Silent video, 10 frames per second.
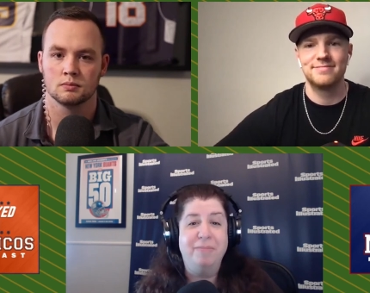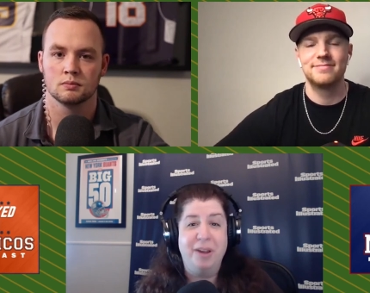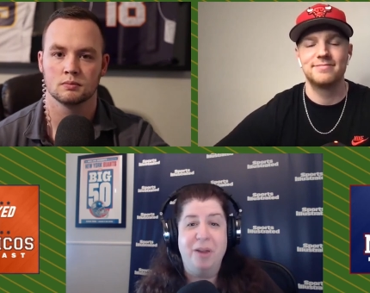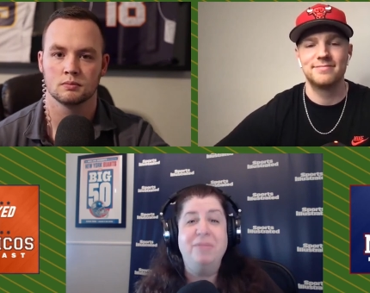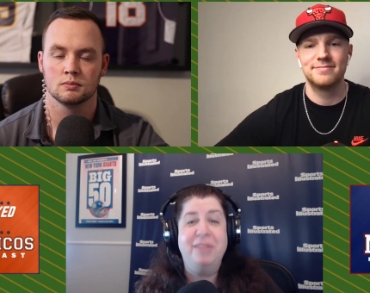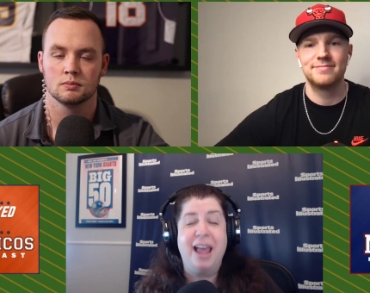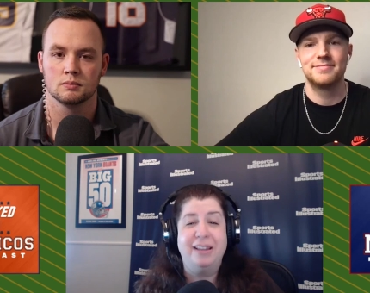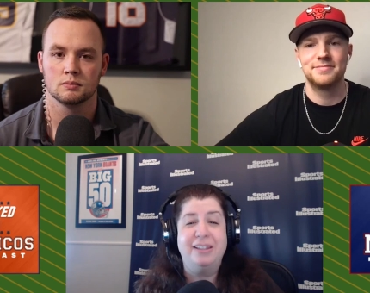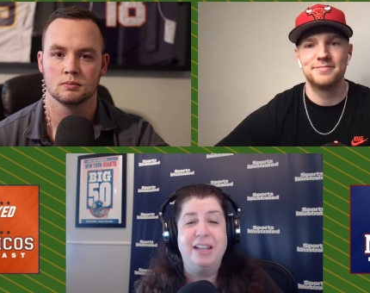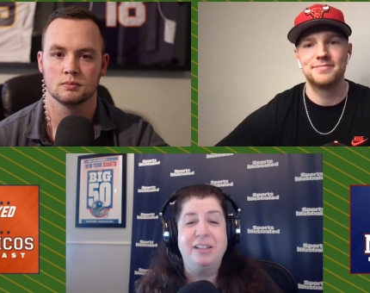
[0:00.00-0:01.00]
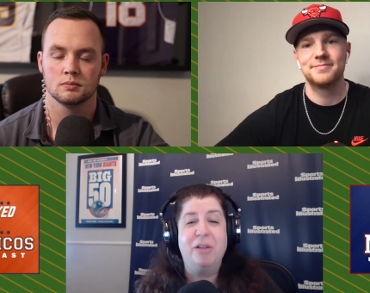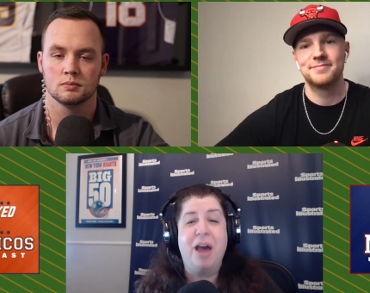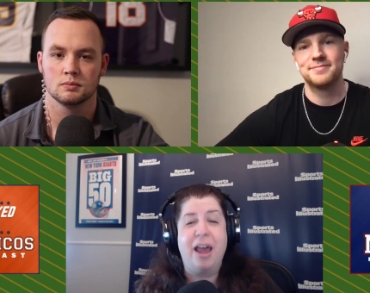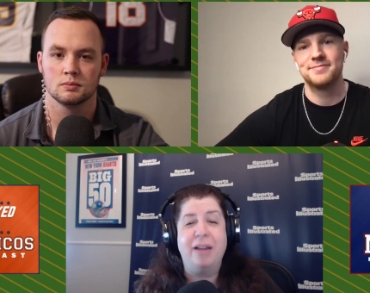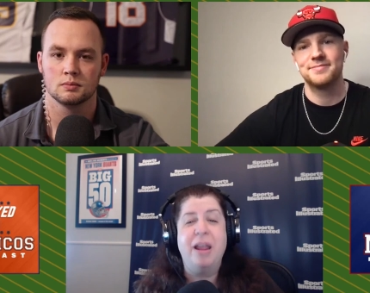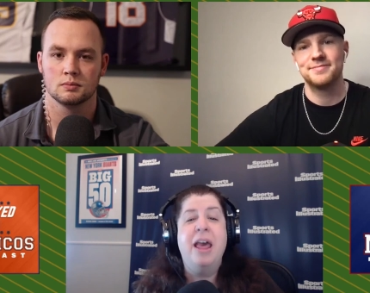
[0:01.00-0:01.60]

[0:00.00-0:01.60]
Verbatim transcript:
Speaker 1: you know, that says a lot.